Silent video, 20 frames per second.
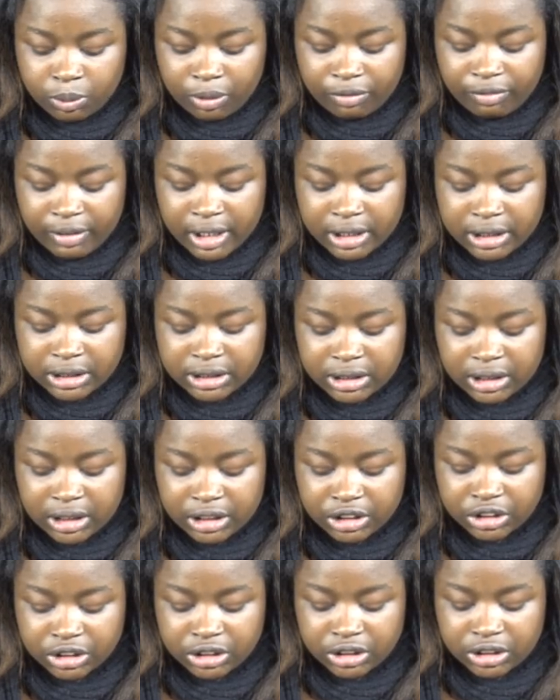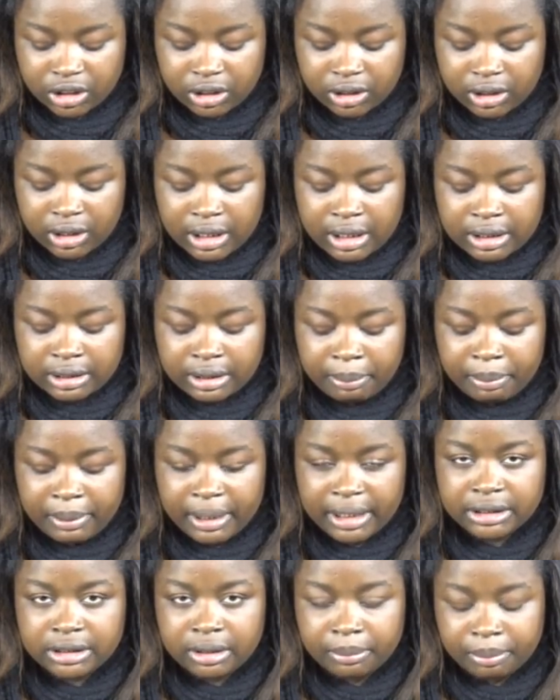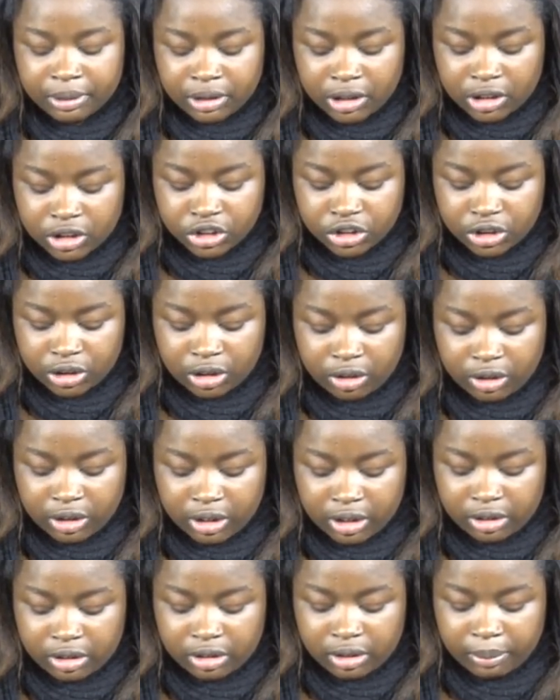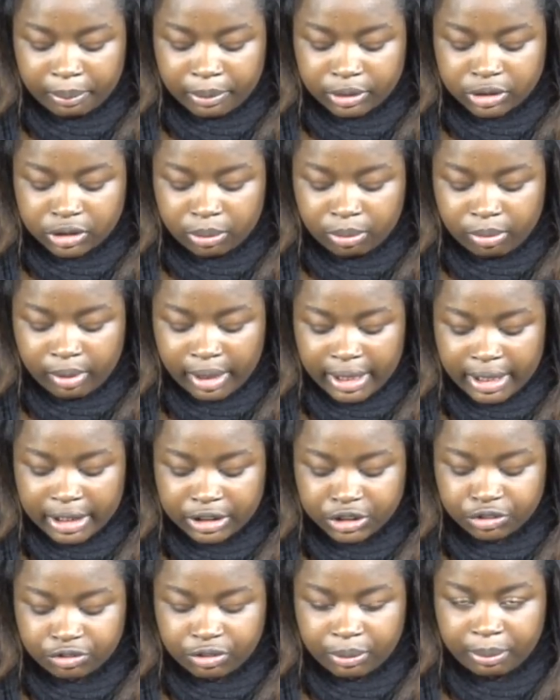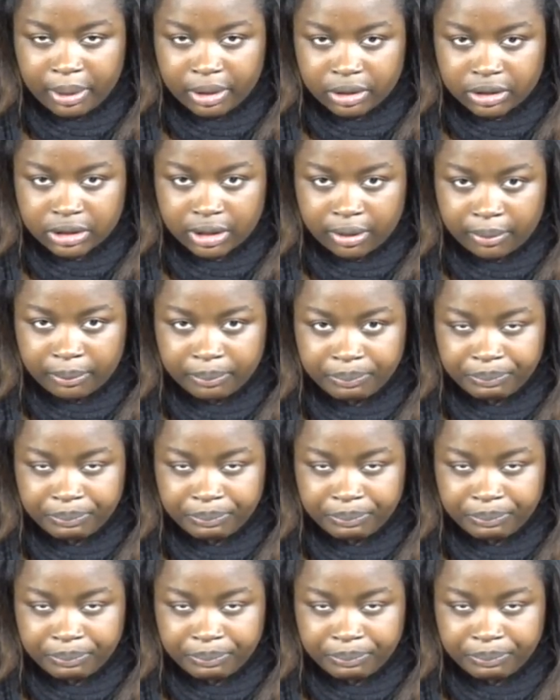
what Final Destination done. They placed the production logo near the bottom right edge of the poster.